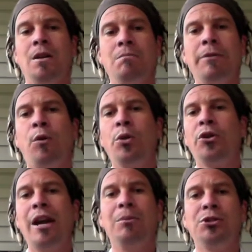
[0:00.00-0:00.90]
before they're
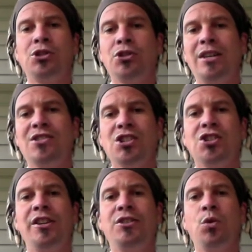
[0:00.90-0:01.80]
able to transition
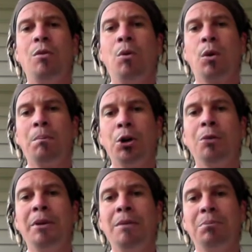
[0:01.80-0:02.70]
into a more
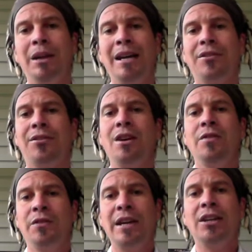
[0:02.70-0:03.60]
permanent place
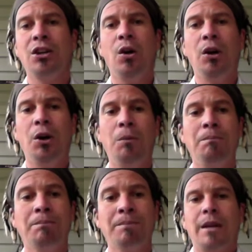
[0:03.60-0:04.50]
that they can call home.
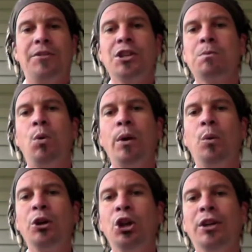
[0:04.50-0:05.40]
At this point,
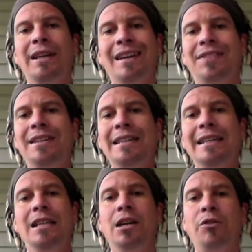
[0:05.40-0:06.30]
we're looking at the
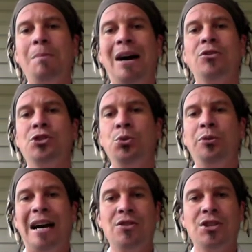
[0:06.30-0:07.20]
need of about
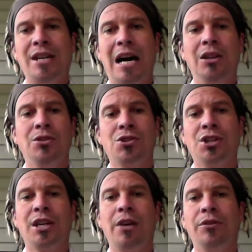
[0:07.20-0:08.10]
$2,000 to
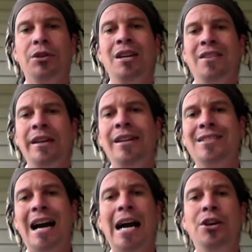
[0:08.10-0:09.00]
cover an
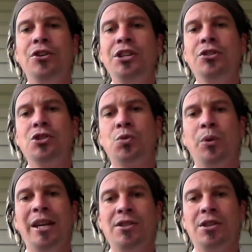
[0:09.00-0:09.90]
entire year's
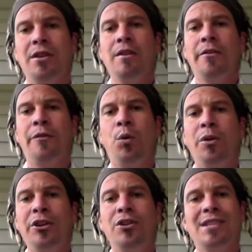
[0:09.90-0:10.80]
rent for
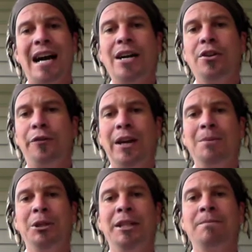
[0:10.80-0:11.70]
their entire
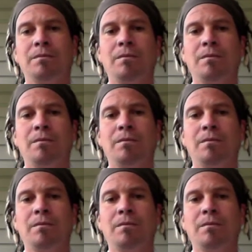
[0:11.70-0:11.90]
family.